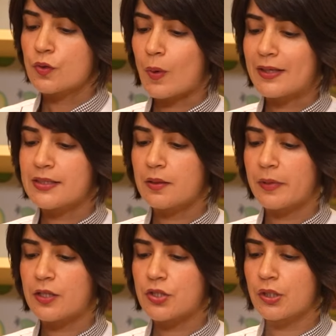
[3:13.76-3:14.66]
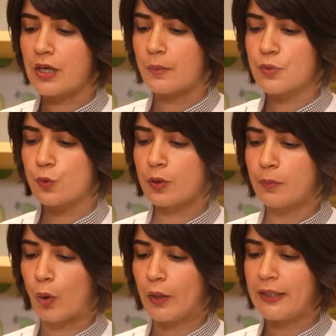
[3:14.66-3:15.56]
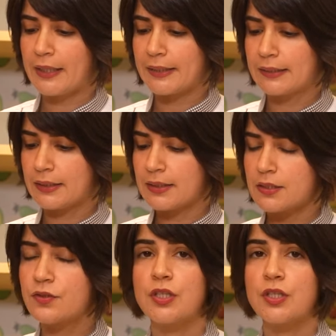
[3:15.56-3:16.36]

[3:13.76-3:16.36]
So once the mixture comes to a boil like this,